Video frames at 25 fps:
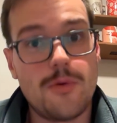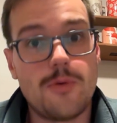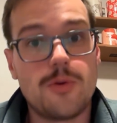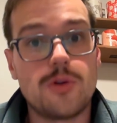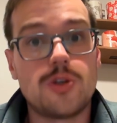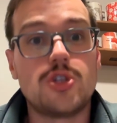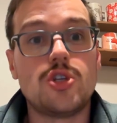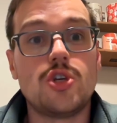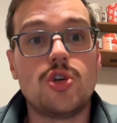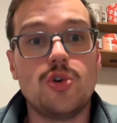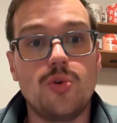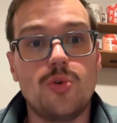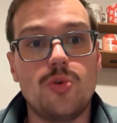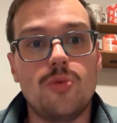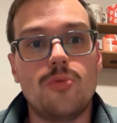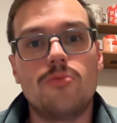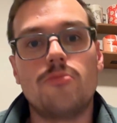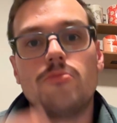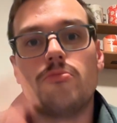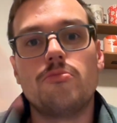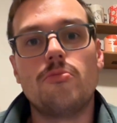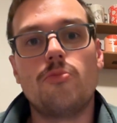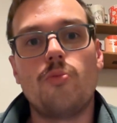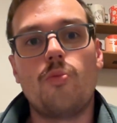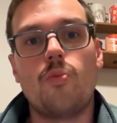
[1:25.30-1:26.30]
to
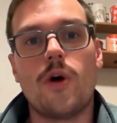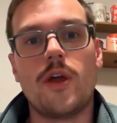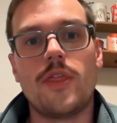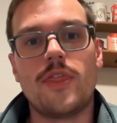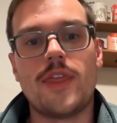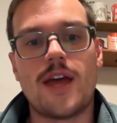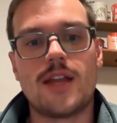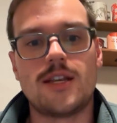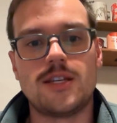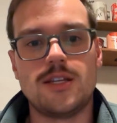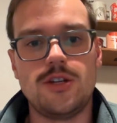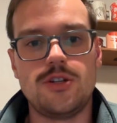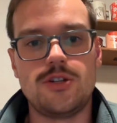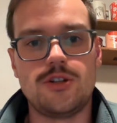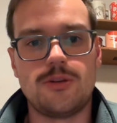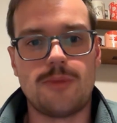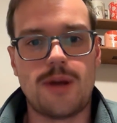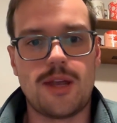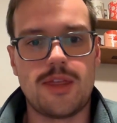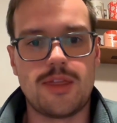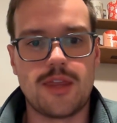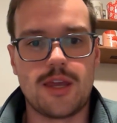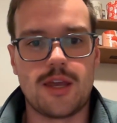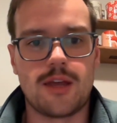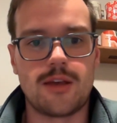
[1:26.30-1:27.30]
what that teacher
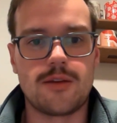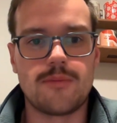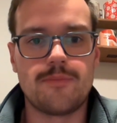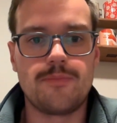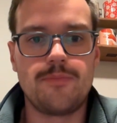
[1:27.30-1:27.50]
might think.